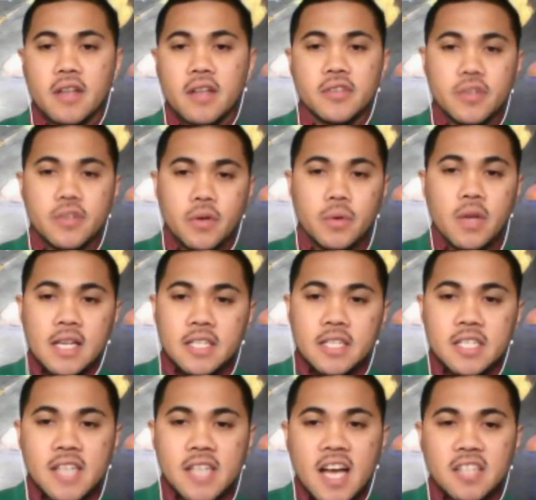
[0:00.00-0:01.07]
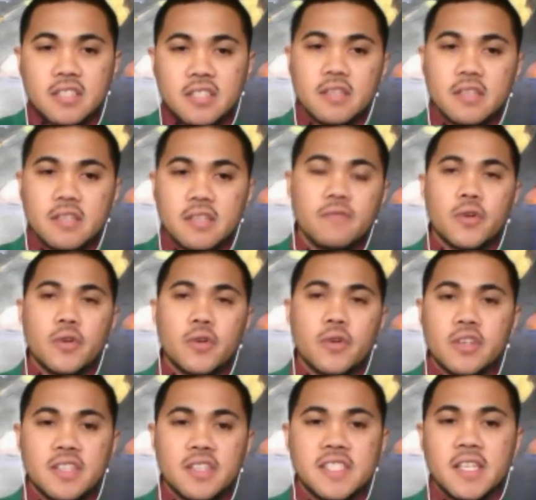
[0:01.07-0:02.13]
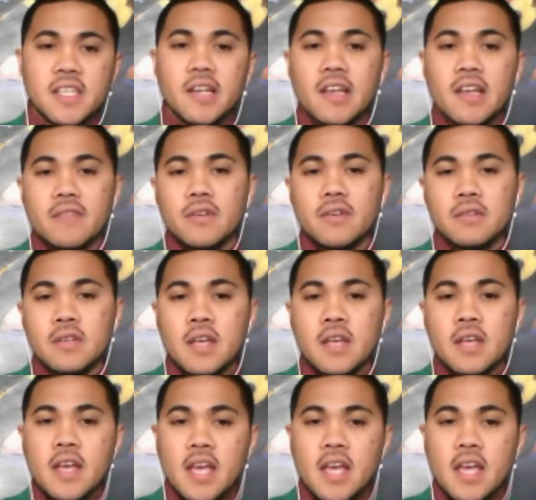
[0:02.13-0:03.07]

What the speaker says: So the tax is enforced on the city level,